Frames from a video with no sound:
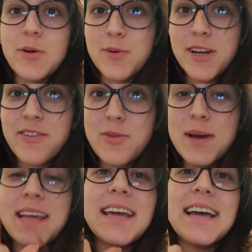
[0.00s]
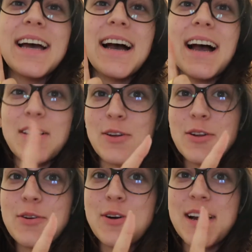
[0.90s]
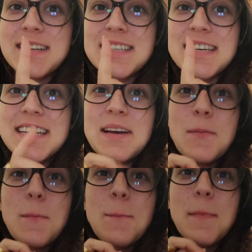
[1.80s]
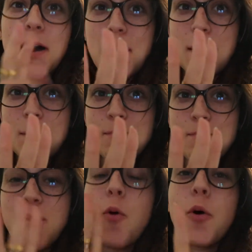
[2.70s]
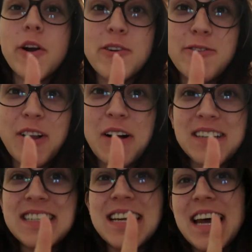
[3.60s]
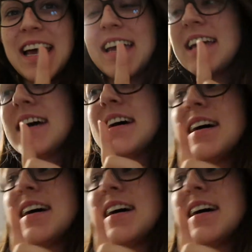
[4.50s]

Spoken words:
Good morning, everybody. I look a little crazy. We're gonna vlog today.